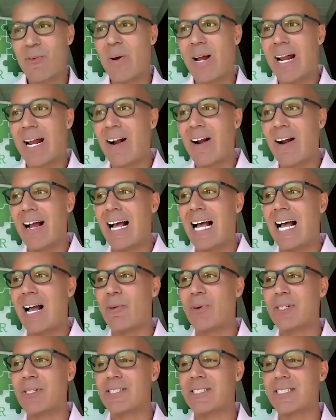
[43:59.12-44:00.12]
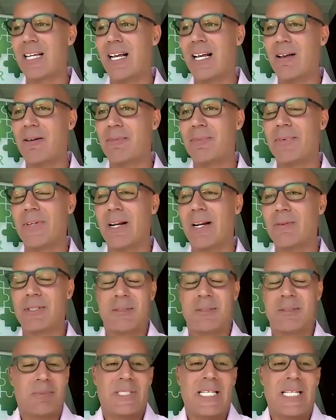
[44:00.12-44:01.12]
where I was uh, you know
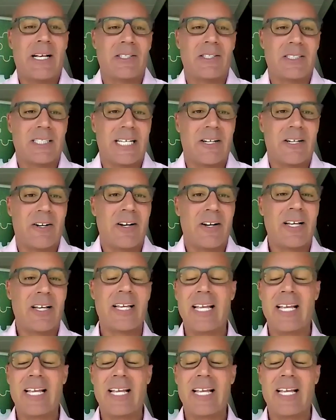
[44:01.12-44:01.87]
was a sales leader